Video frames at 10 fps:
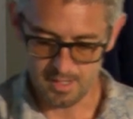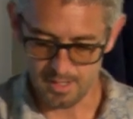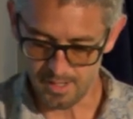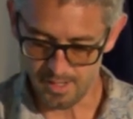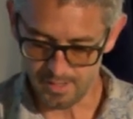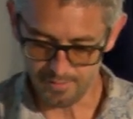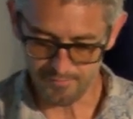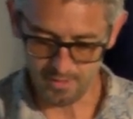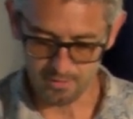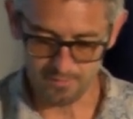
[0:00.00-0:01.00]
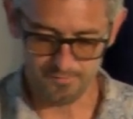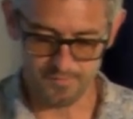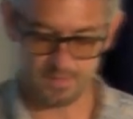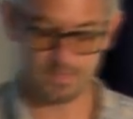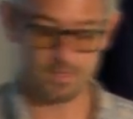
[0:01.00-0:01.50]
uh, in the field of
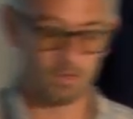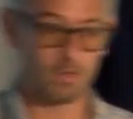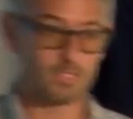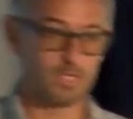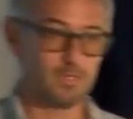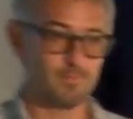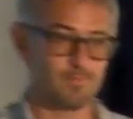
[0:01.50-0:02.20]
uh, technology,